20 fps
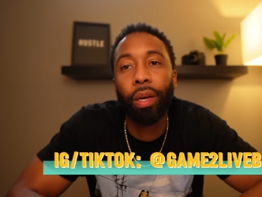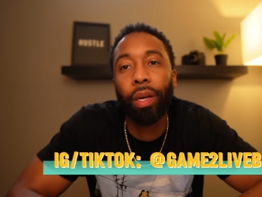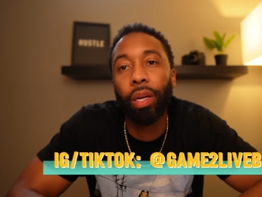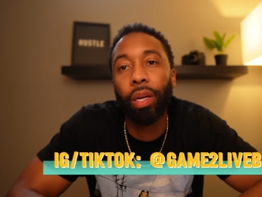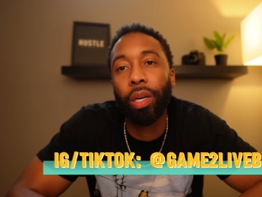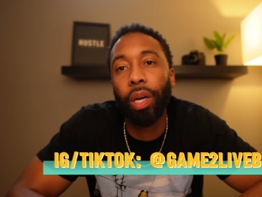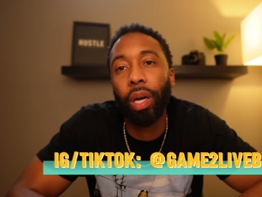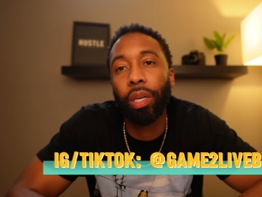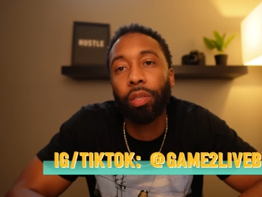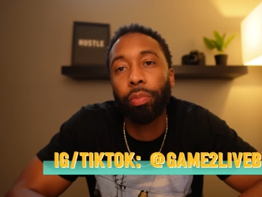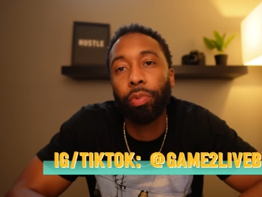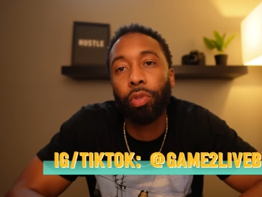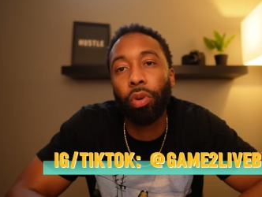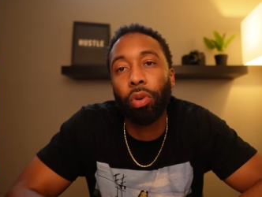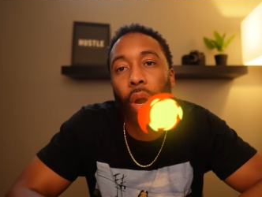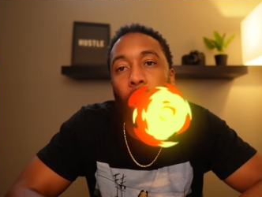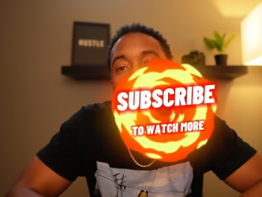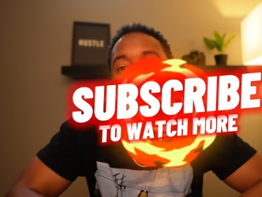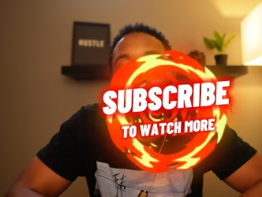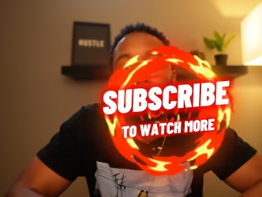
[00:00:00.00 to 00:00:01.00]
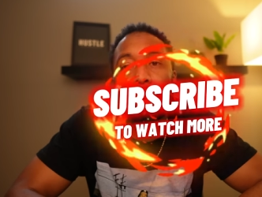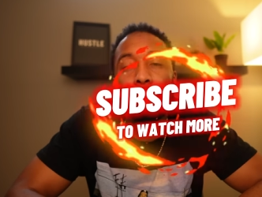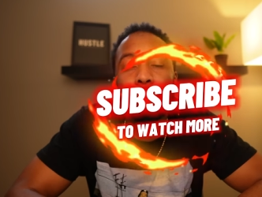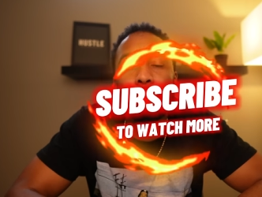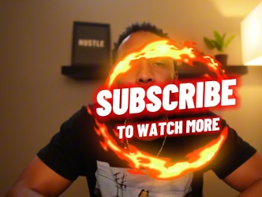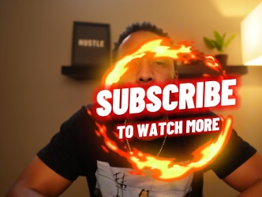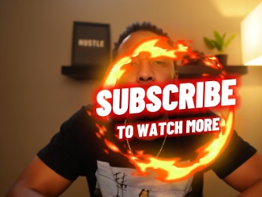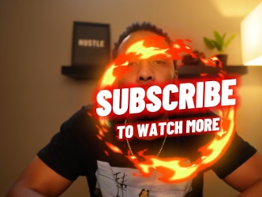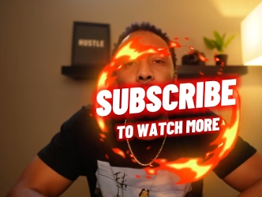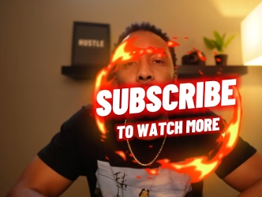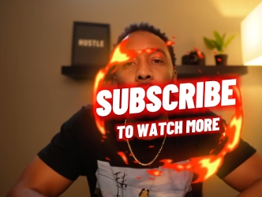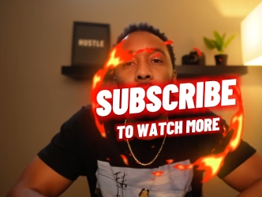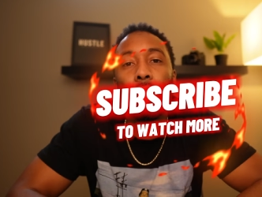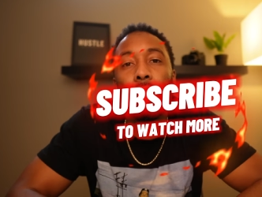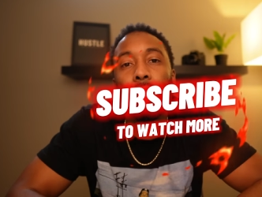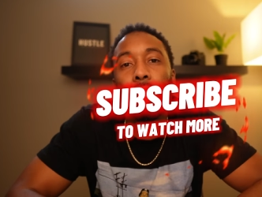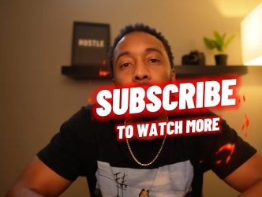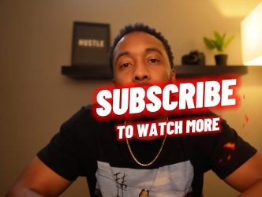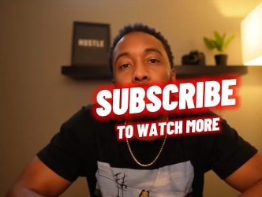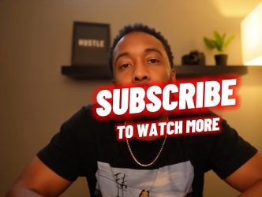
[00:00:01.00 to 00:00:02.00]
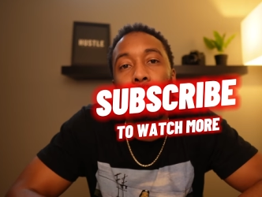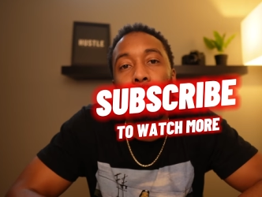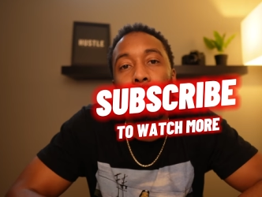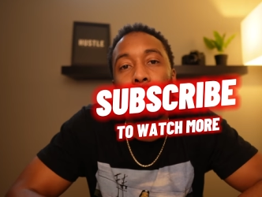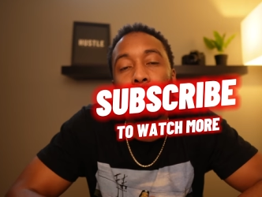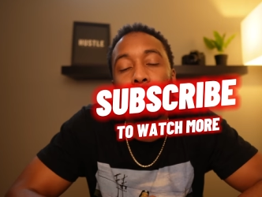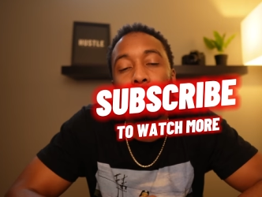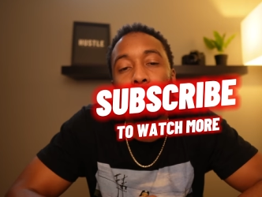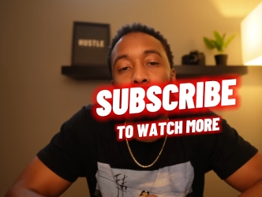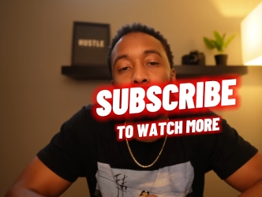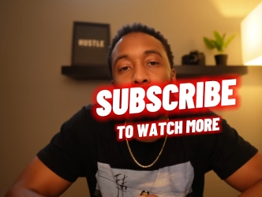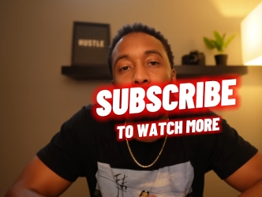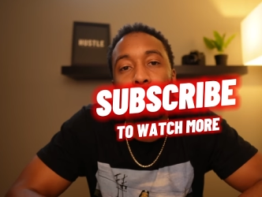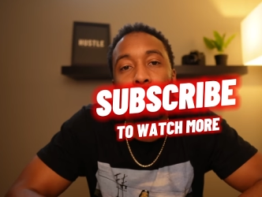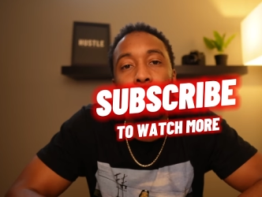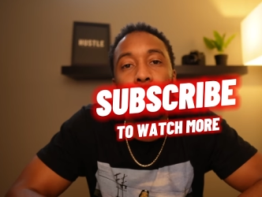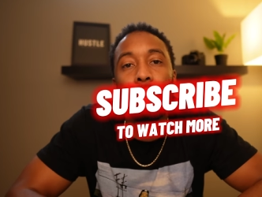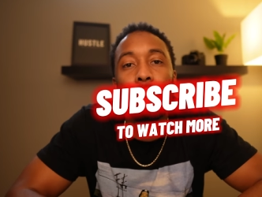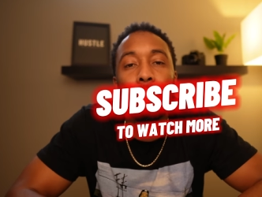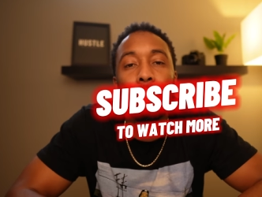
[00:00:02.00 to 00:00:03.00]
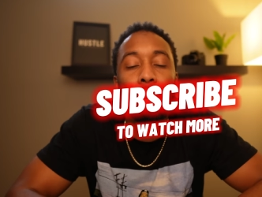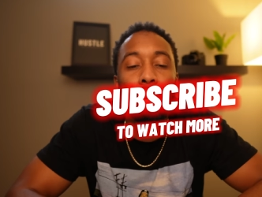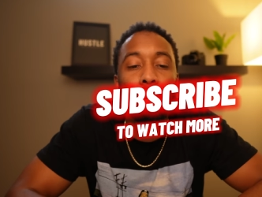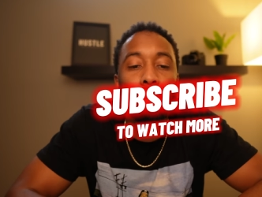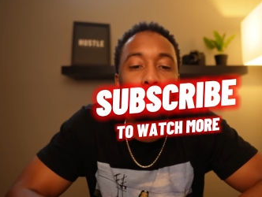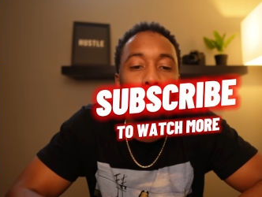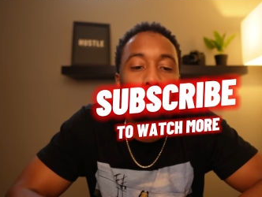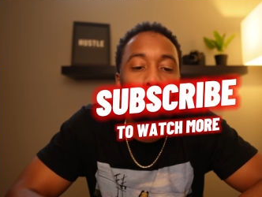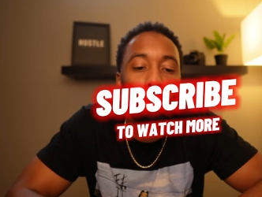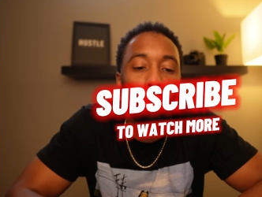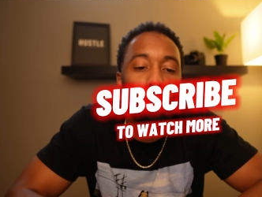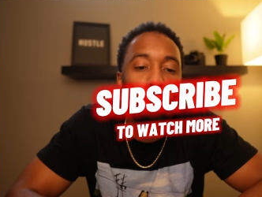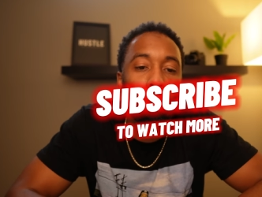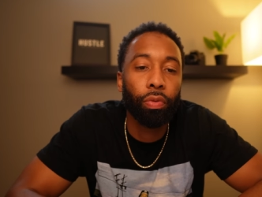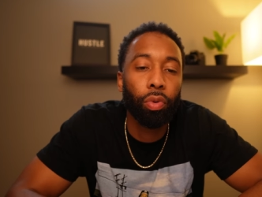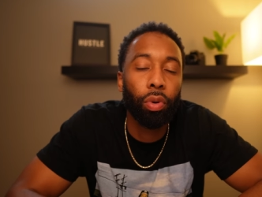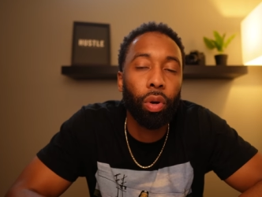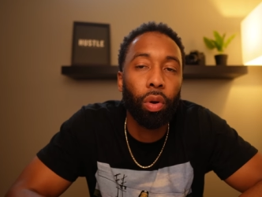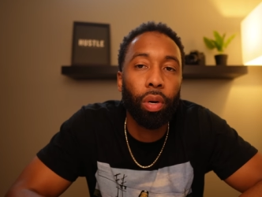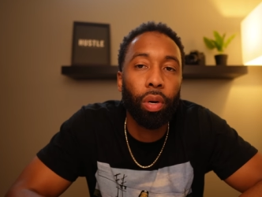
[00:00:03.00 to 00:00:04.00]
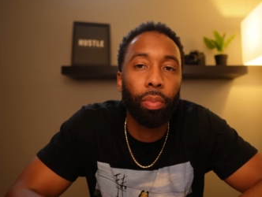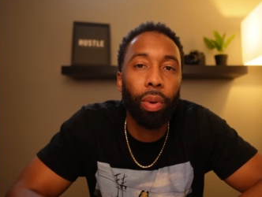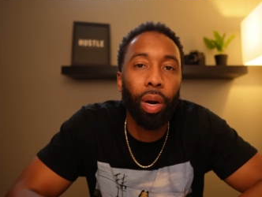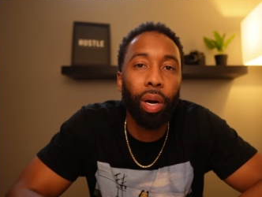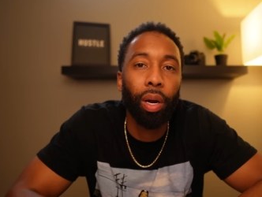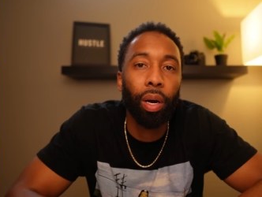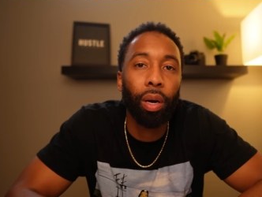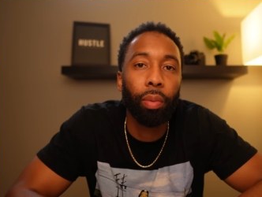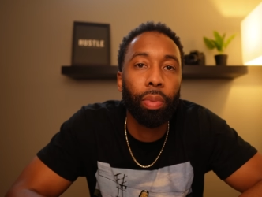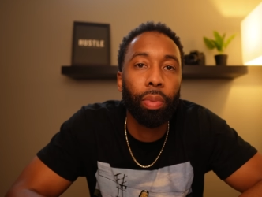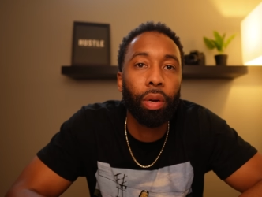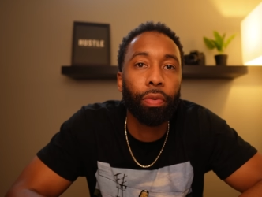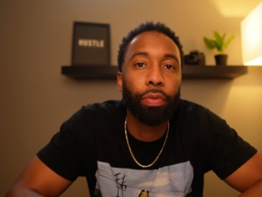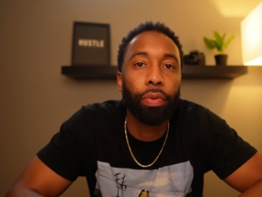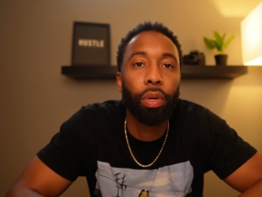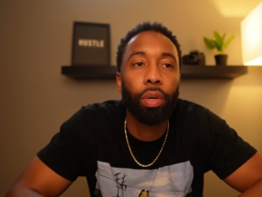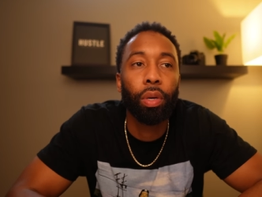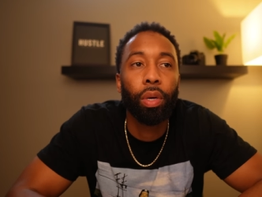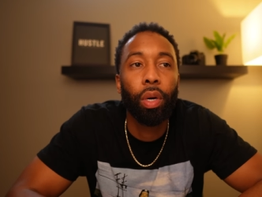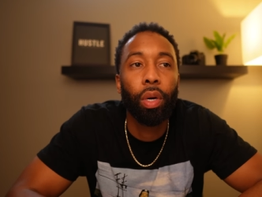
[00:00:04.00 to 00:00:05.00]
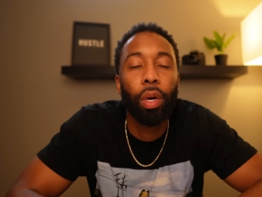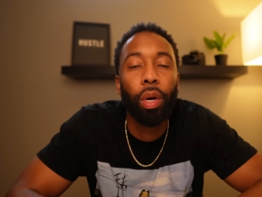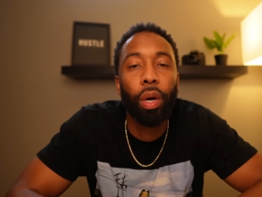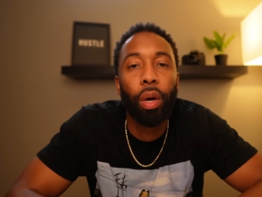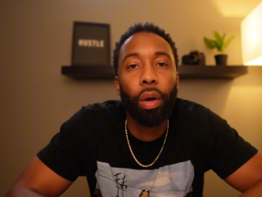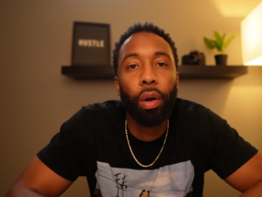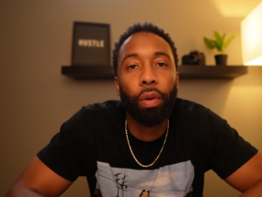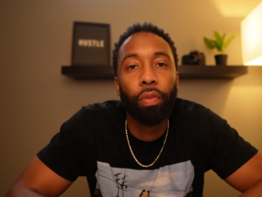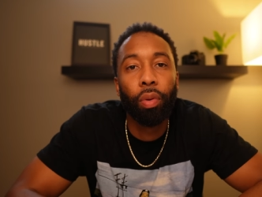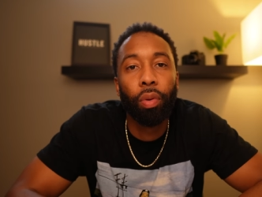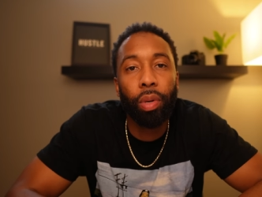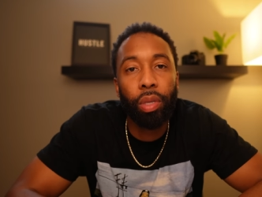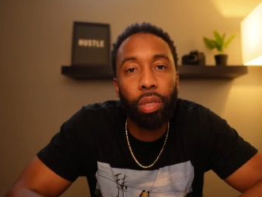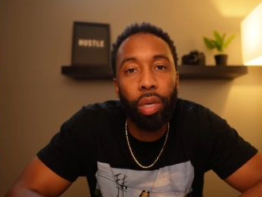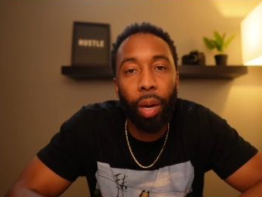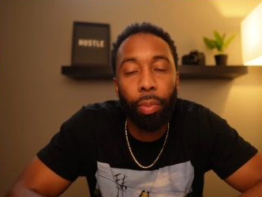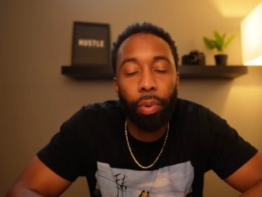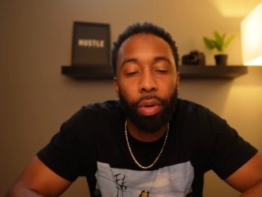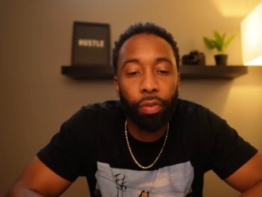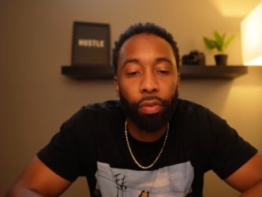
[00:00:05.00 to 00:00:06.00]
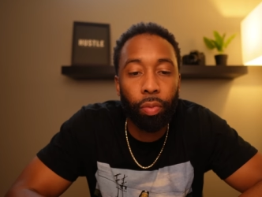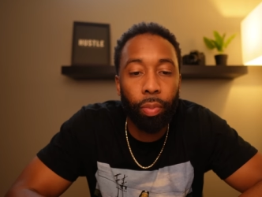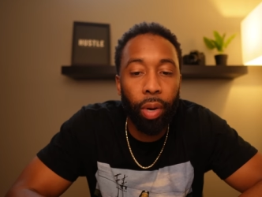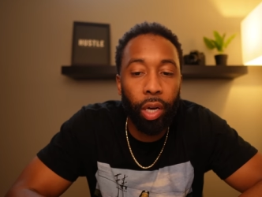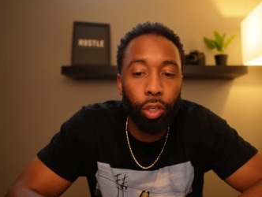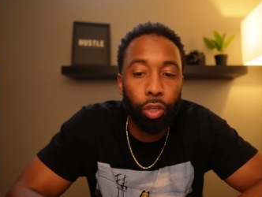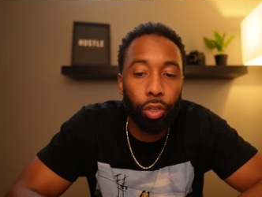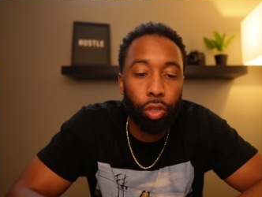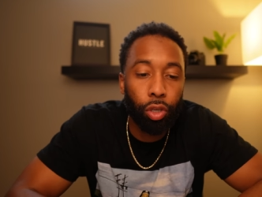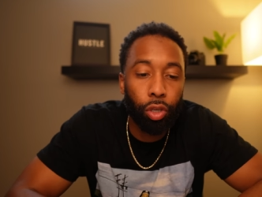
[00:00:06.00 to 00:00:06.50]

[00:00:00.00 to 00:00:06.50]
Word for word: Hit that subscribe button for the boy. Hit that share button for the boy if you know anybody that could benefit from this type of information.